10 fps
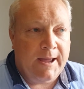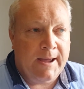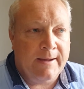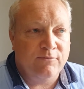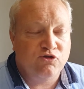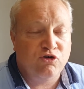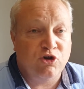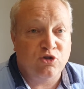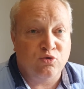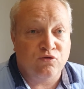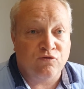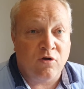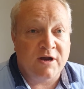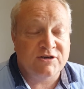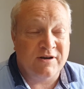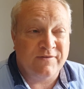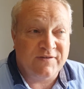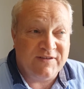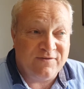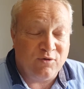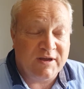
Um, Trudy Thornton rides only 54